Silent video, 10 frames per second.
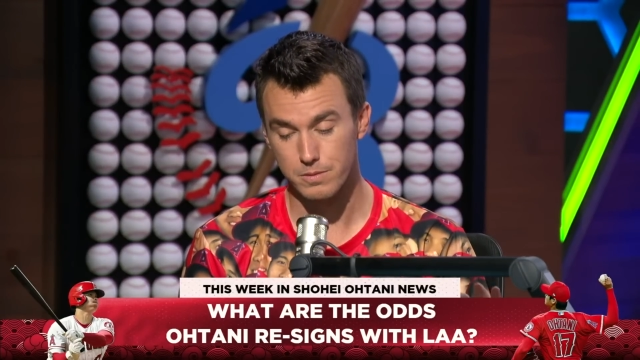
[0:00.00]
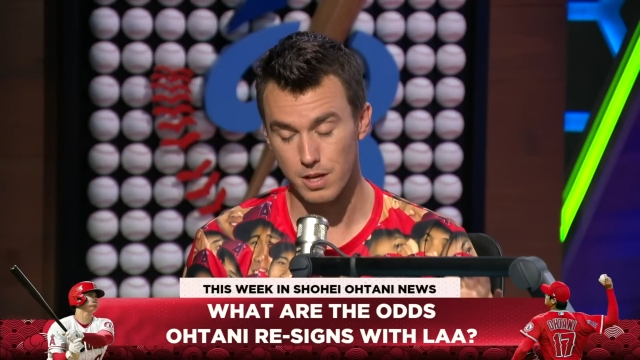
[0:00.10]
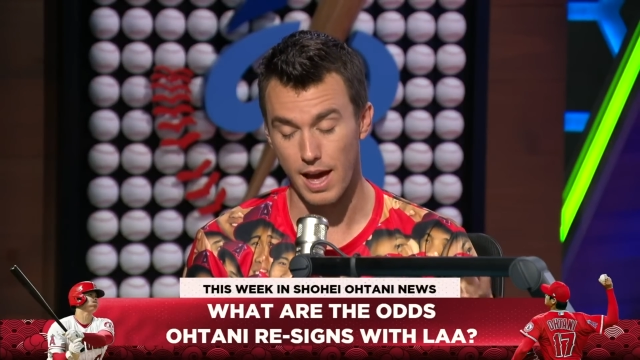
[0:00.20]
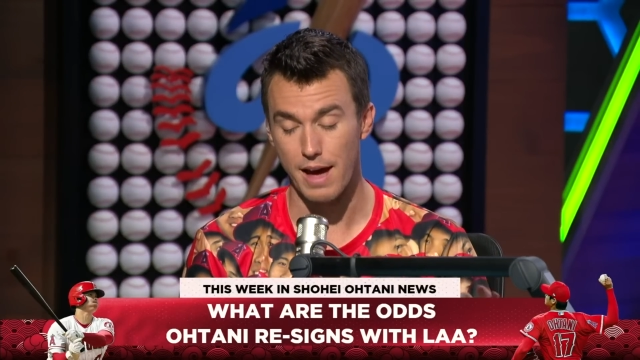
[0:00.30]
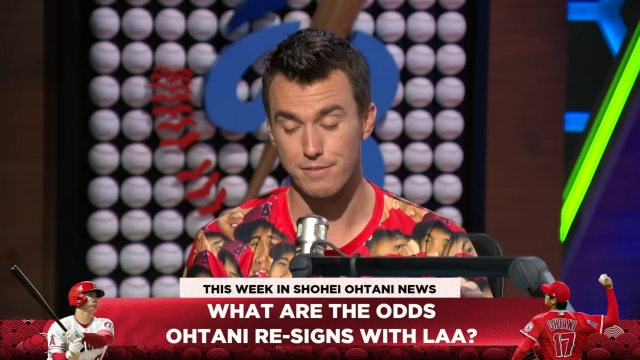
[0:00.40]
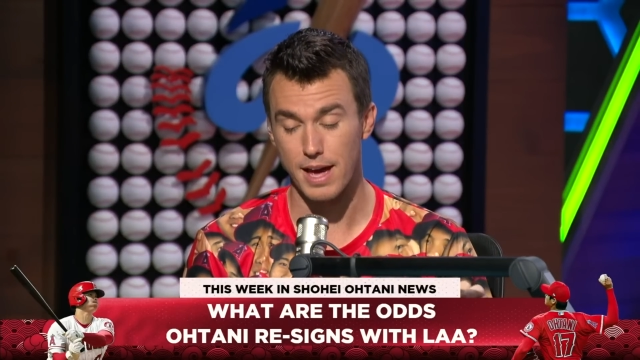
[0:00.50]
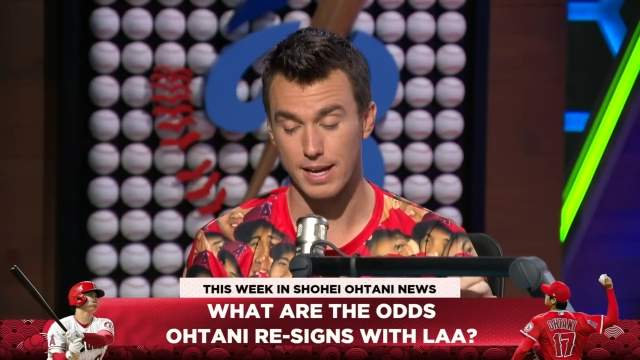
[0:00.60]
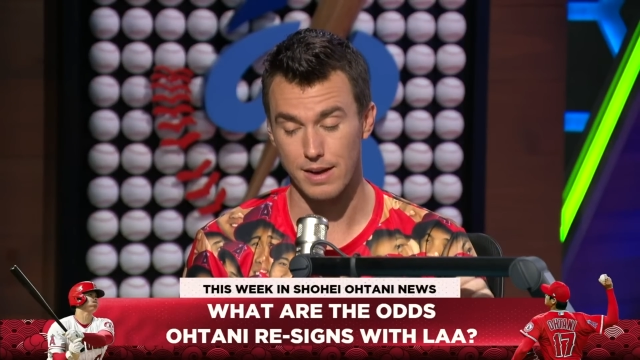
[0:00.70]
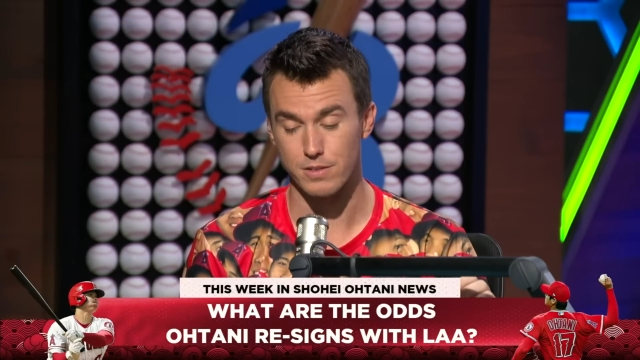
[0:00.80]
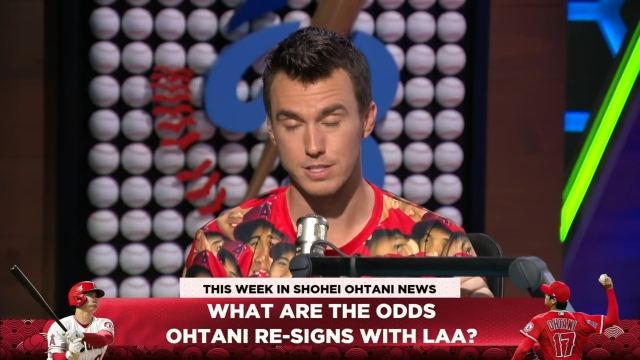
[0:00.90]
to have that
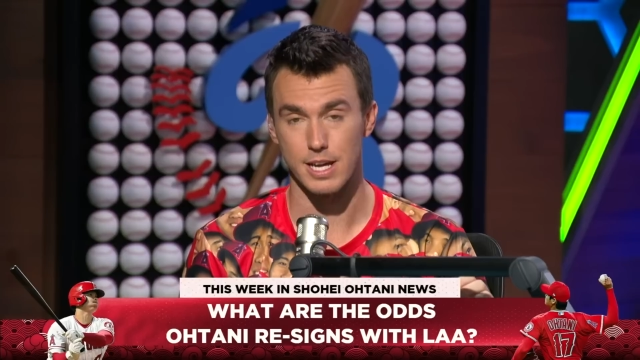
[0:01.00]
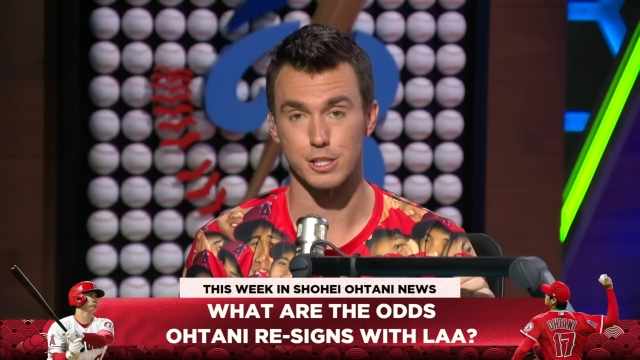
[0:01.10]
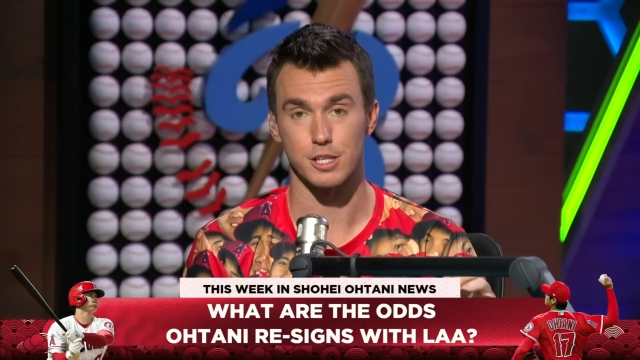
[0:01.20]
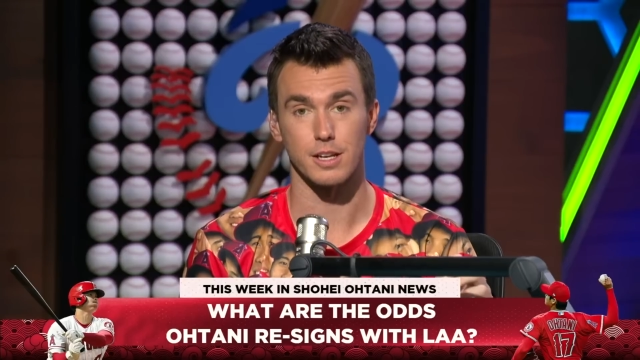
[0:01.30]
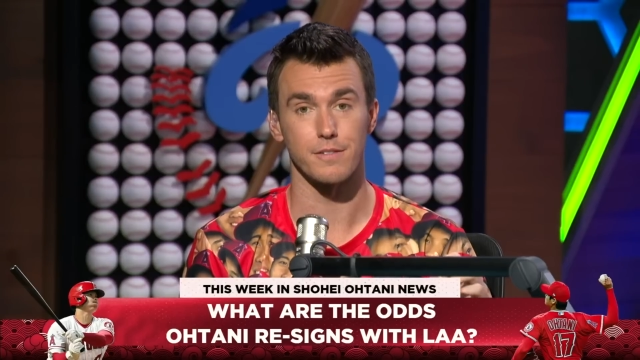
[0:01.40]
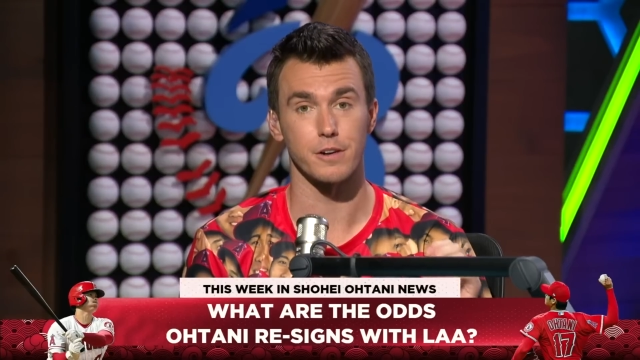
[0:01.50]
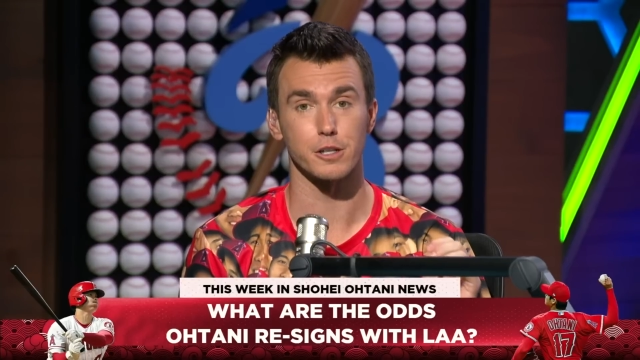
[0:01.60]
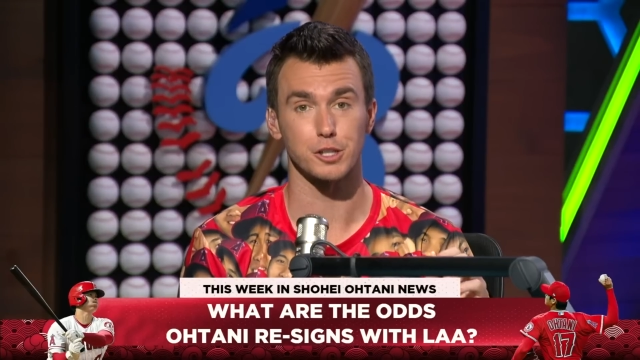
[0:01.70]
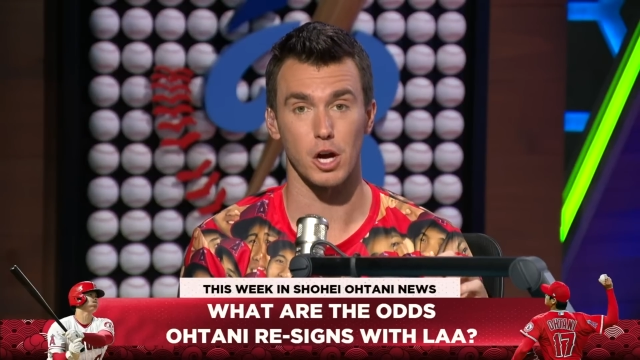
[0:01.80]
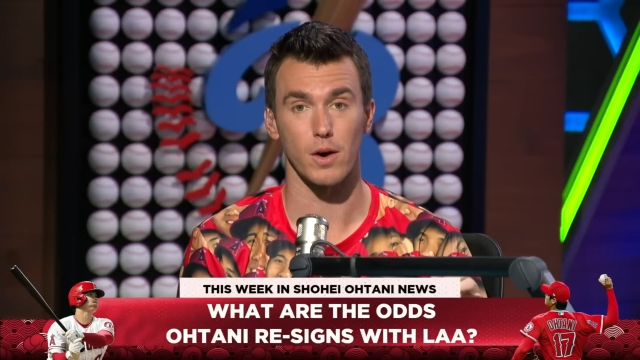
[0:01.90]
conversation if you're
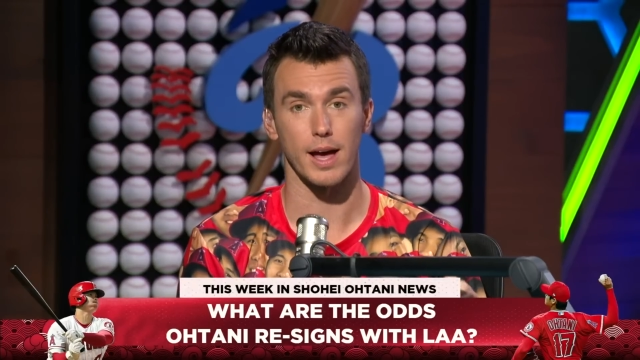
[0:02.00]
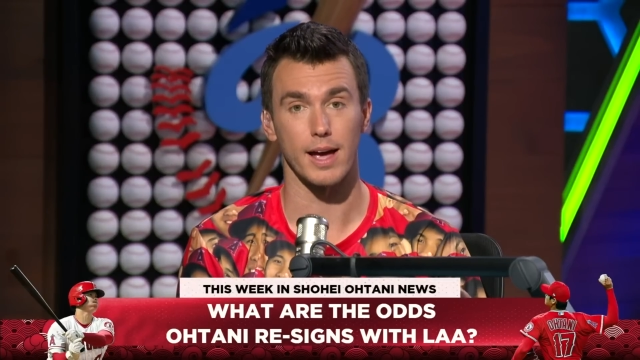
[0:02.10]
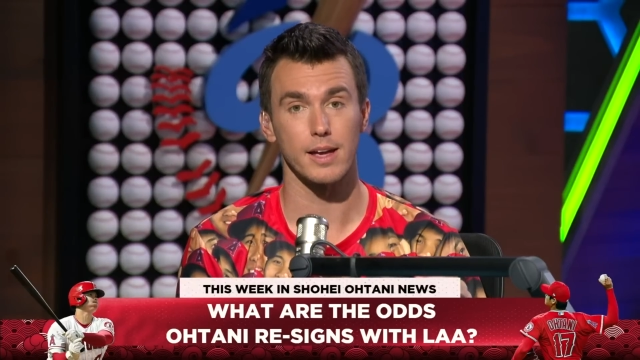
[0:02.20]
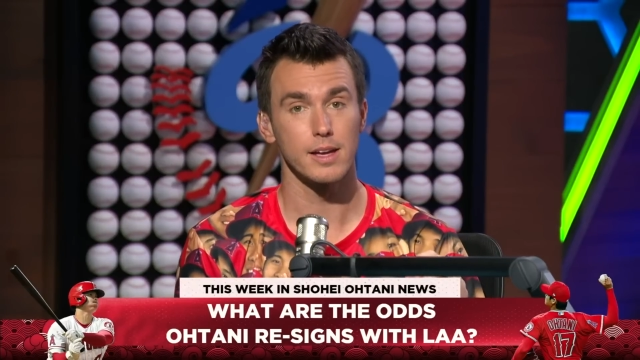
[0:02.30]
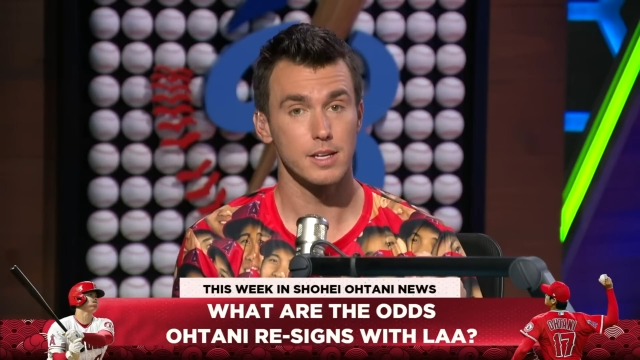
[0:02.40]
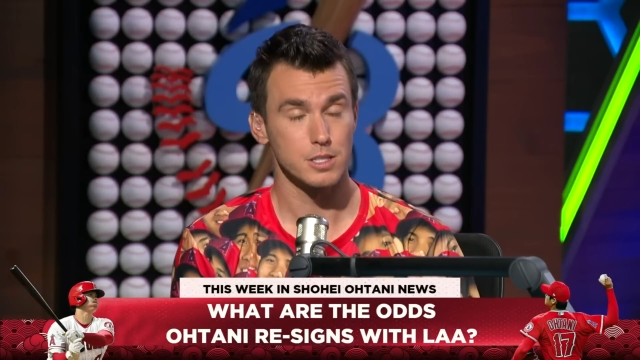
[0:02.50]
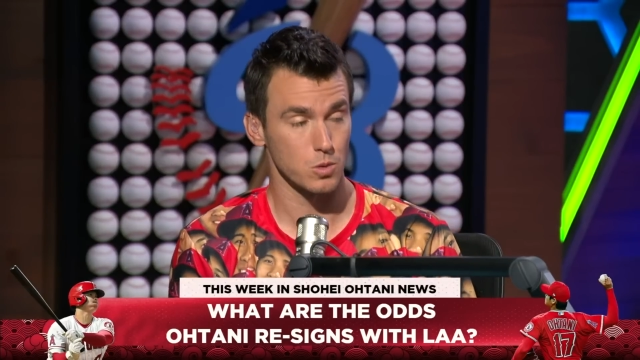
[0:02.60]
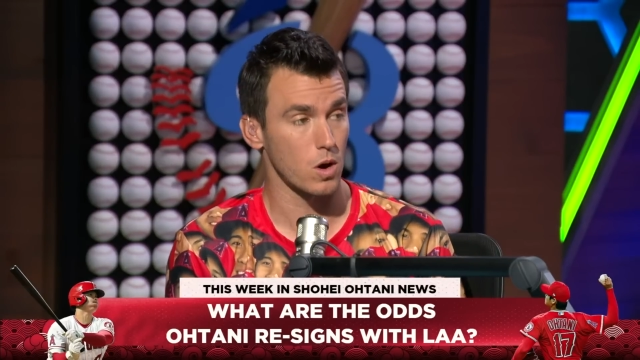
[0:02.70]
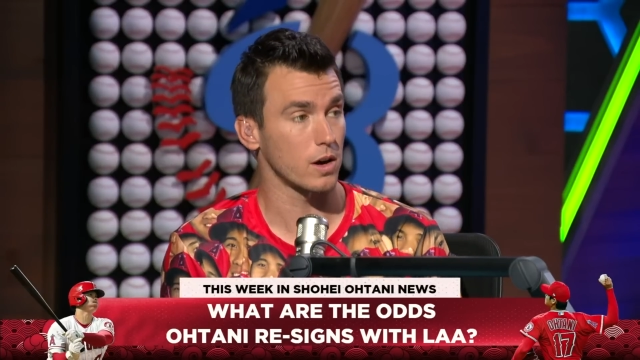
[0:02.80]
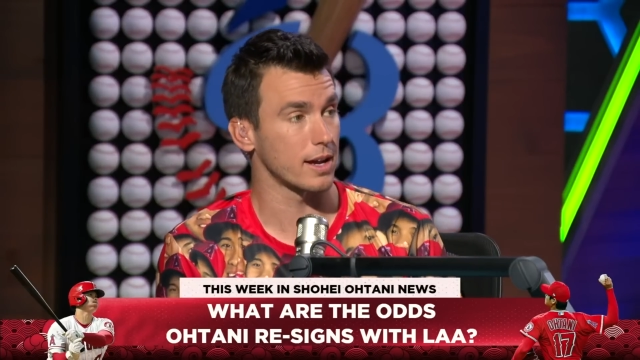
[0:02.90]
Shohei to
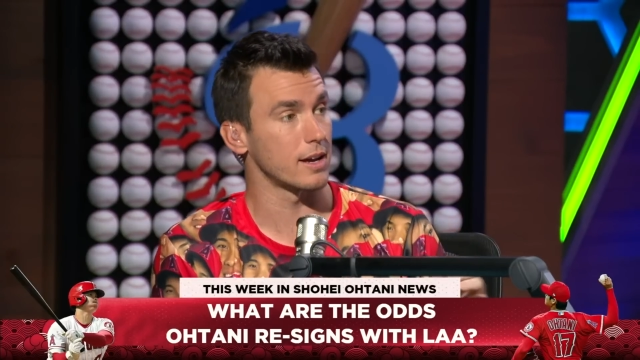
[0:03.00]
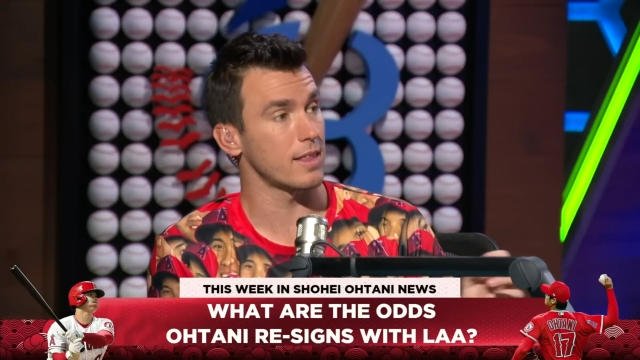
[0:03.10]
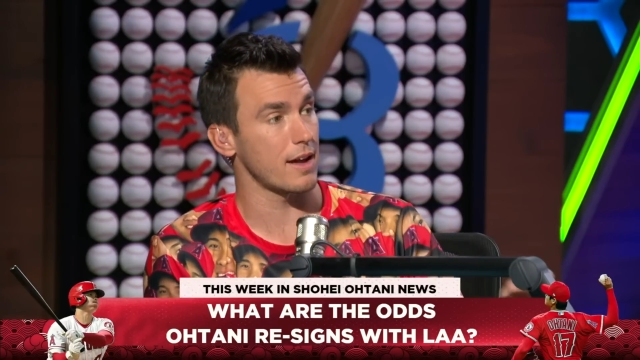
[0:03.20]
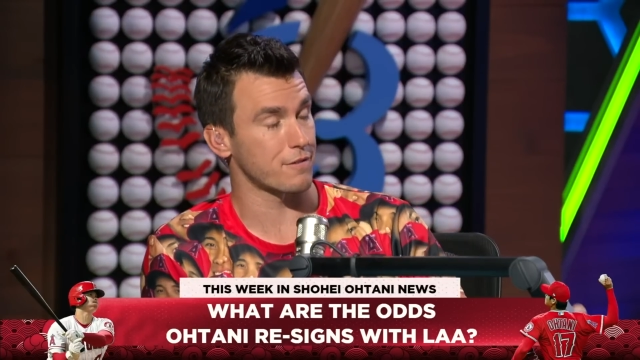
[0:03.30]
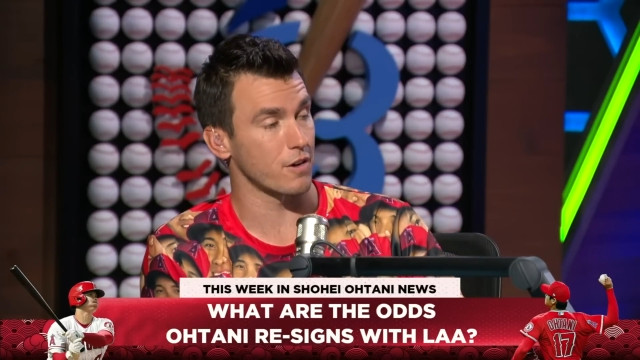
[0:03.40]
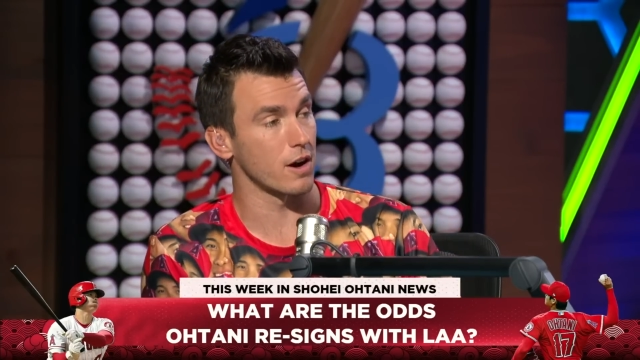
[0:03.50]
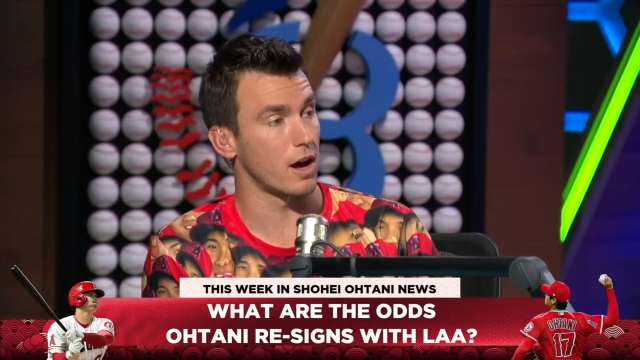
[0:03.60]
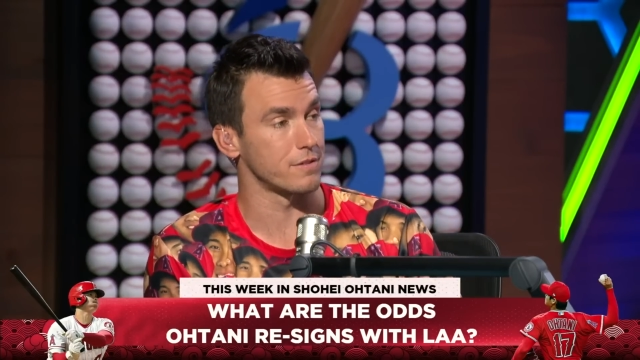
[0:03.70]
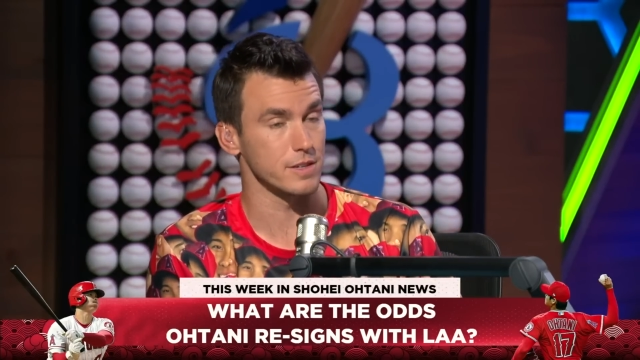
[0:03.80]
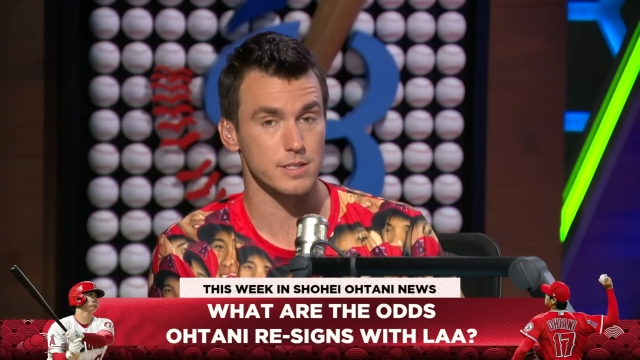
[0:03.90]
walk into that front
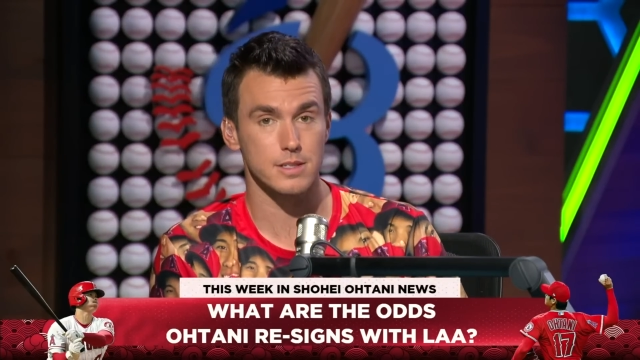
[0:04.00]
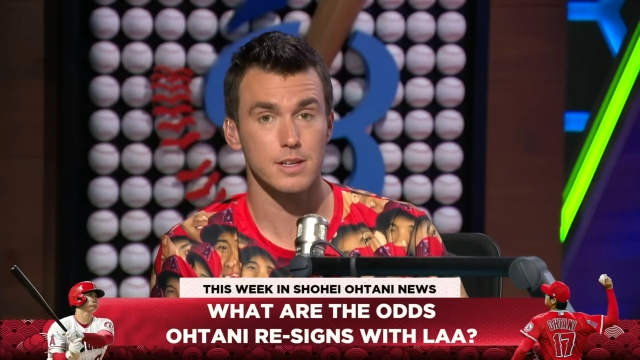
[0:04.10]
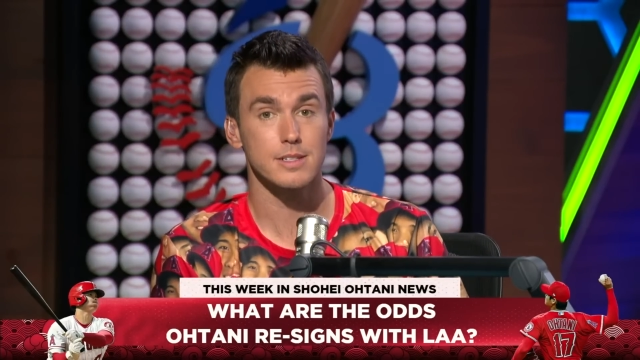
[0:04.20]
office,